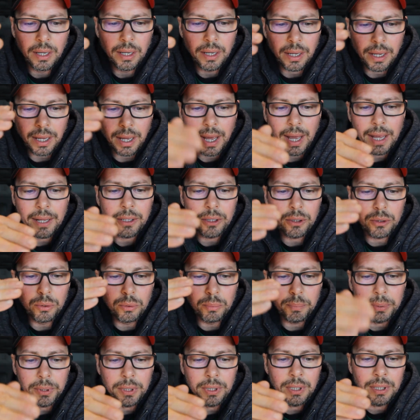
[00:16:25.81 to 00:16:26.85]
had to
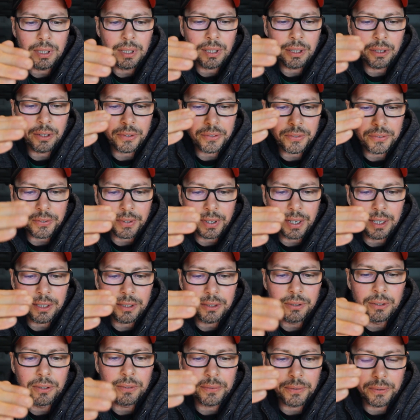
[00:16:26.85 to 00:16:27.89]
be a
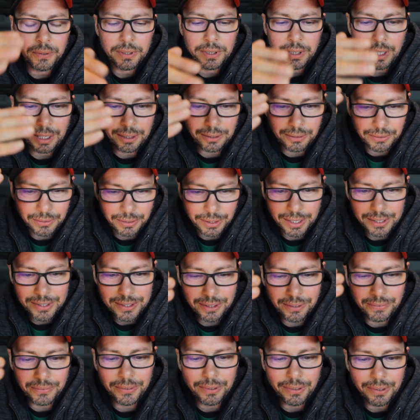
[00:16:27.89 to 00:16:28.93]
traitor for like the rest
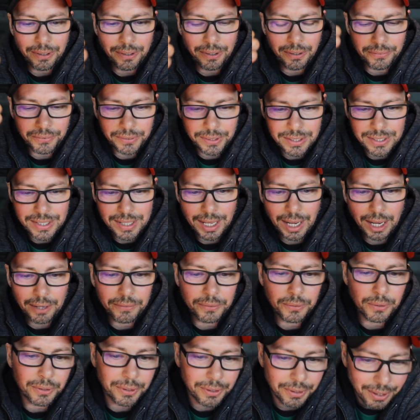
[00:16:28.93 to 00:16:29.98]
of his life
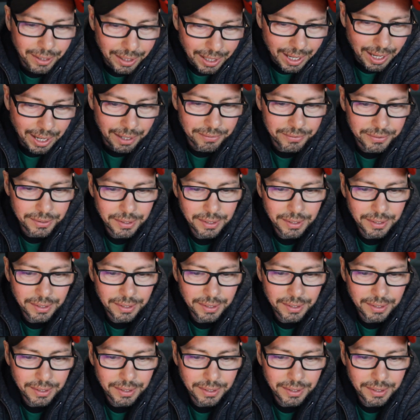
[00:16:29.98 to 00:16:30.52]
or her life.